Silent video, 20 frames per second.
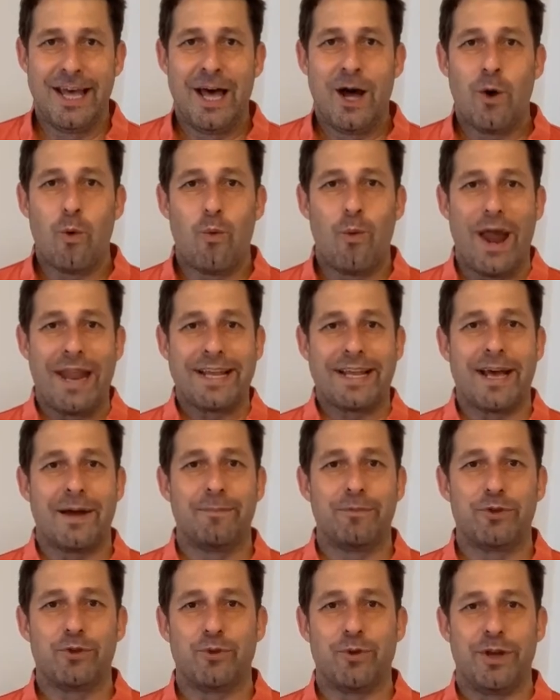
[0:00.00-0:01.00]

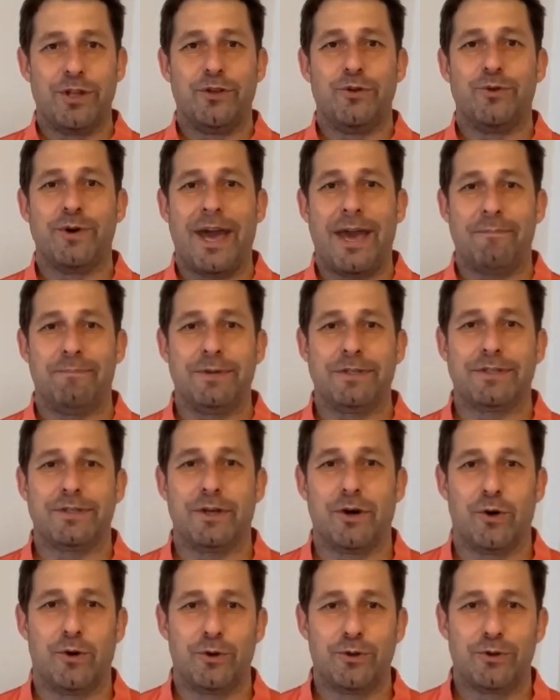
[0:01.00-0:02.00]
Welcome to a new
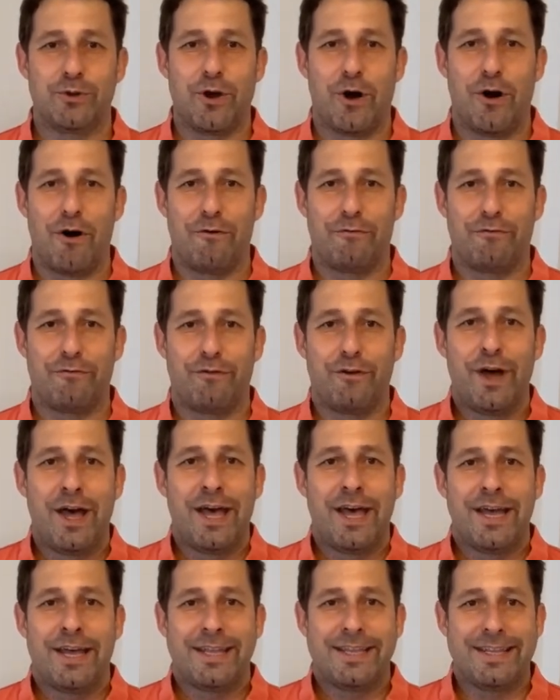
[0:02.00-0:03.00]
episode of
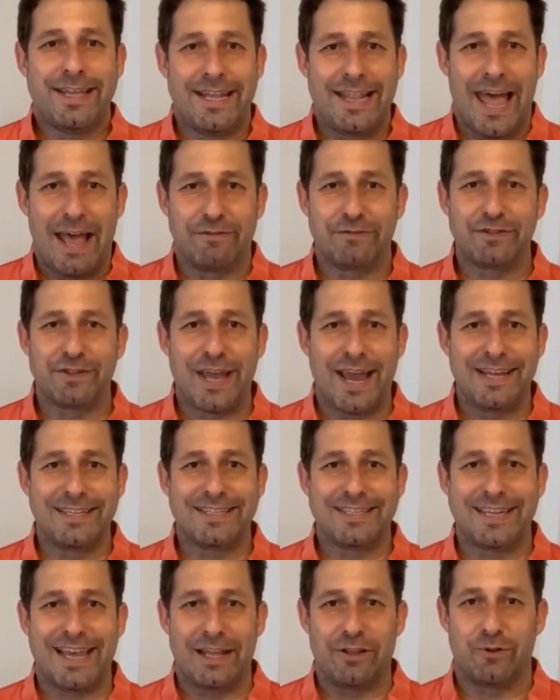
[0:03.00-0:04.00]
the Life
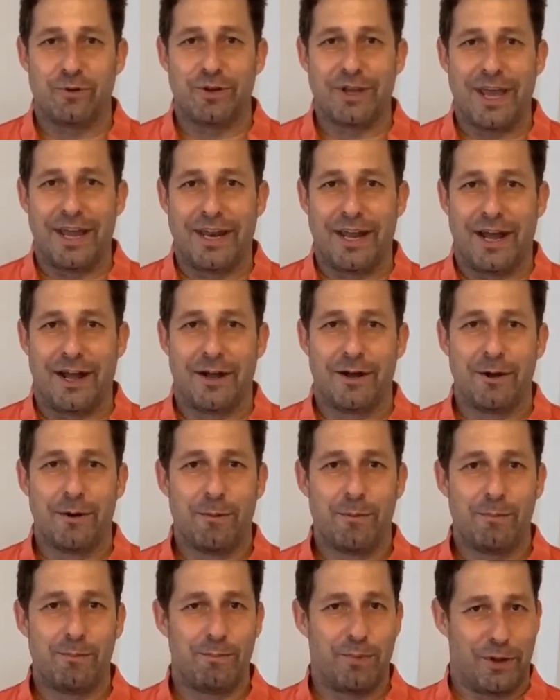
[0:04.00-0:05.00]
Science Get Together
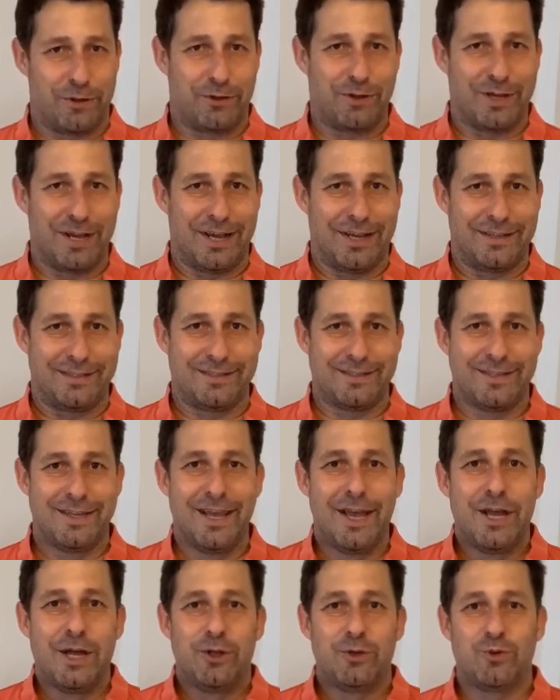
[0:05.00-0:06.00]
podcast.
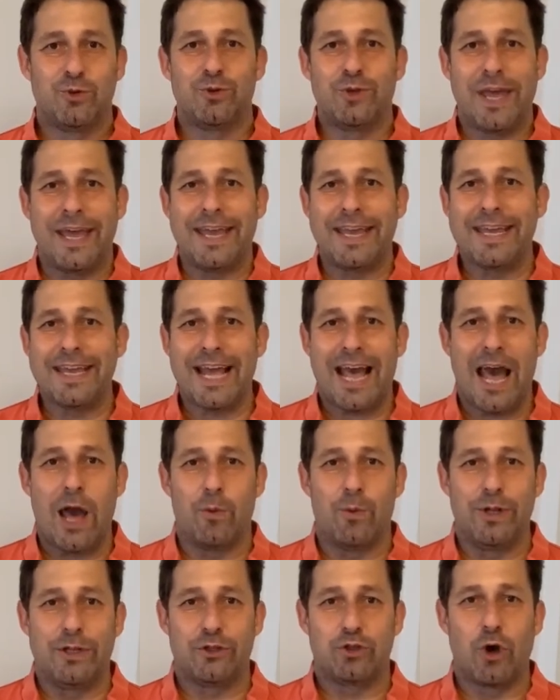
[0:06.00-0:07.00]
Today I
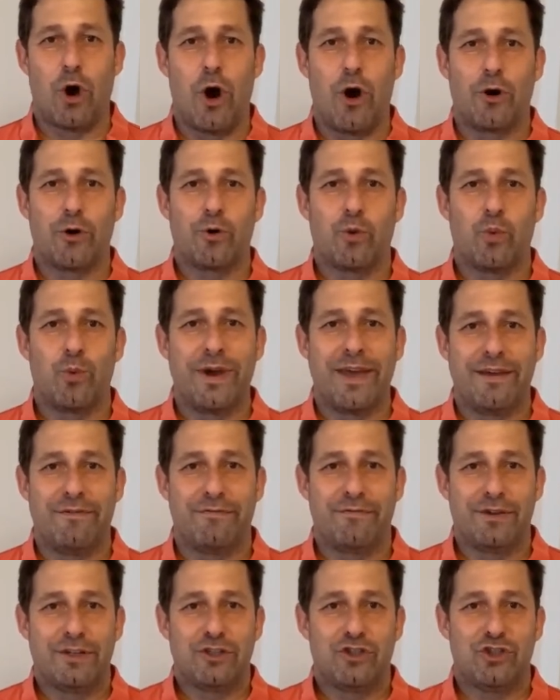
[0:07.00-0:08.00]
will talk
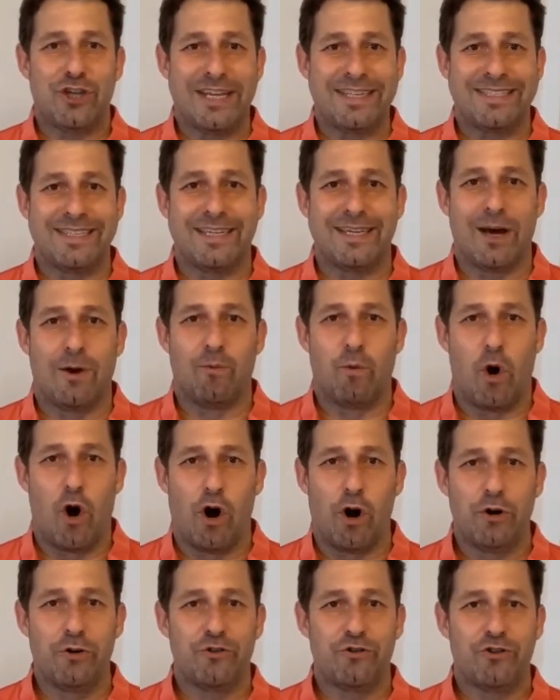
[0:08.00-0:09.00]
with Jessica
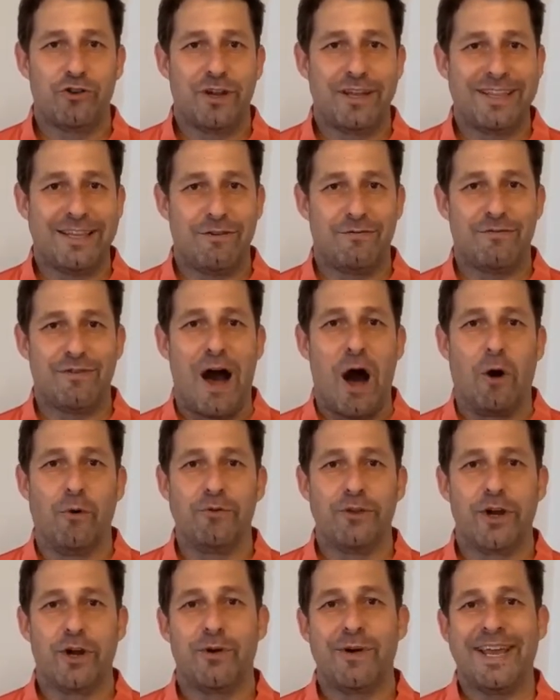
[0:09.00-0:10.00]
Walsh, the
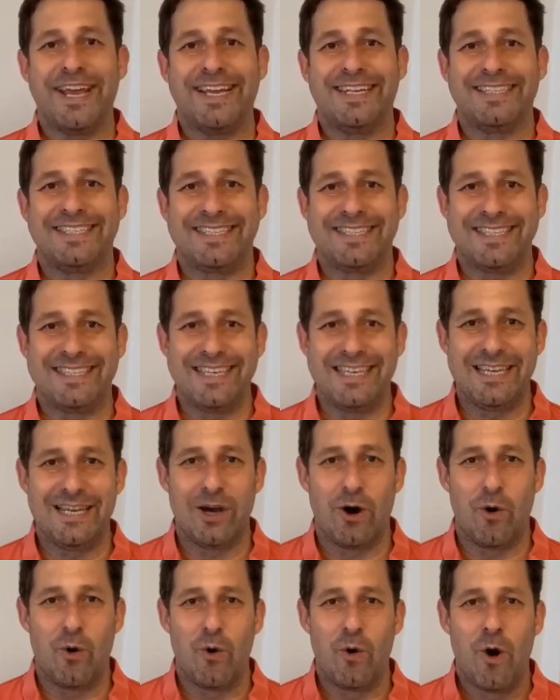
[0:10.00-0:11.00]
founder and
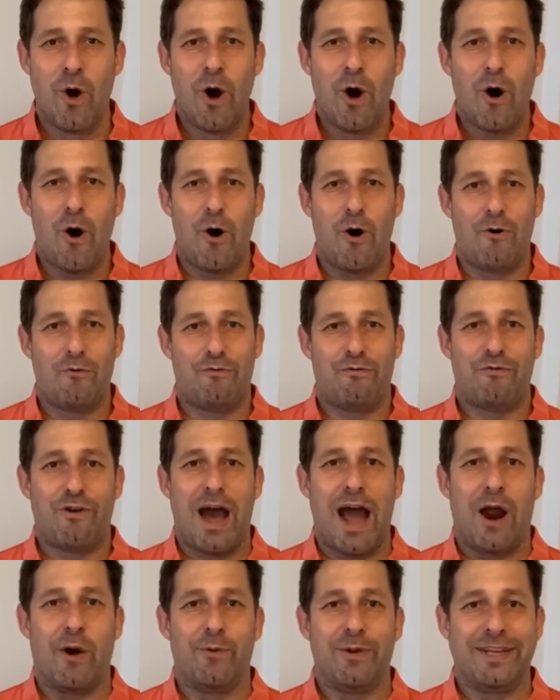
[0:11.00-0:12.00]
CEO of
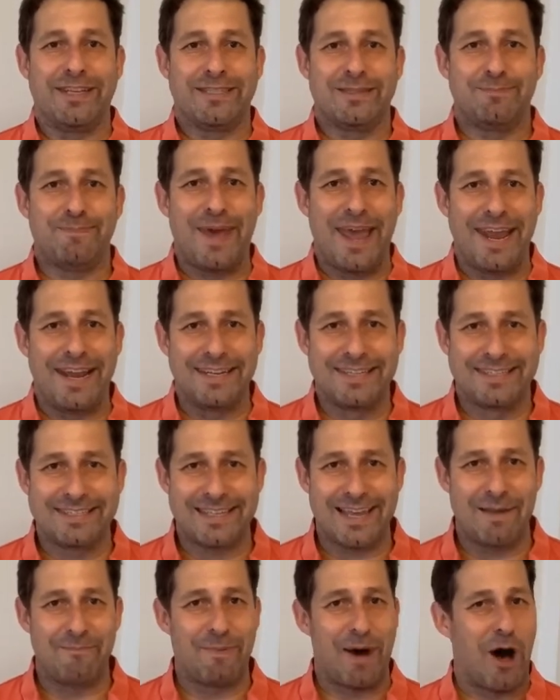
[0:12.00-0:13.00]

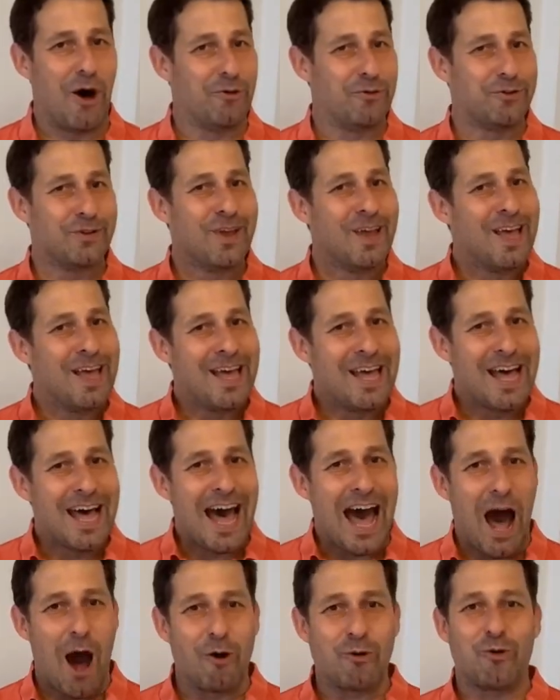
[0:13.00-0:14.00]
RxBandz, about
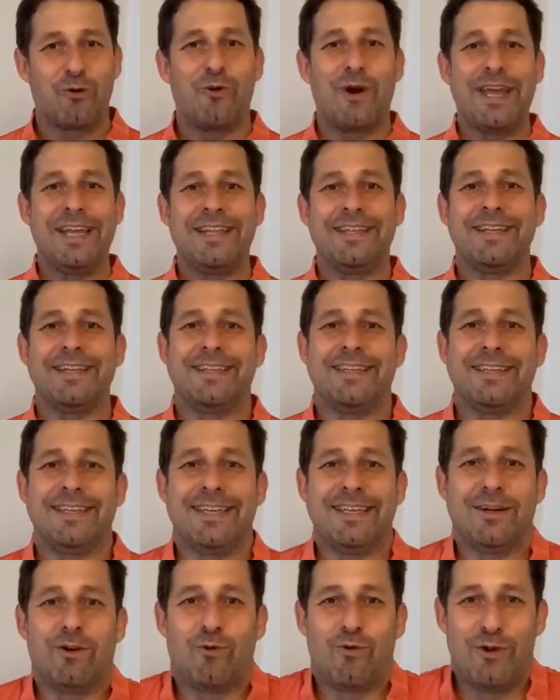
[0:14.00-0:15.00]
how great it
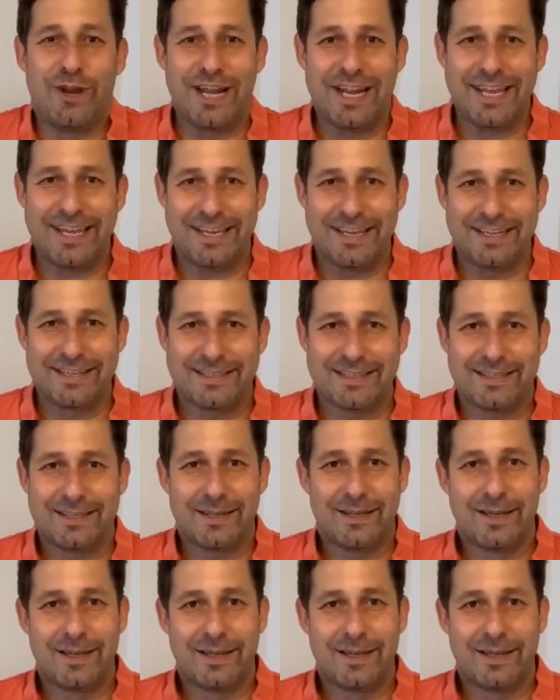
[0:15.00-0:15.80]
really is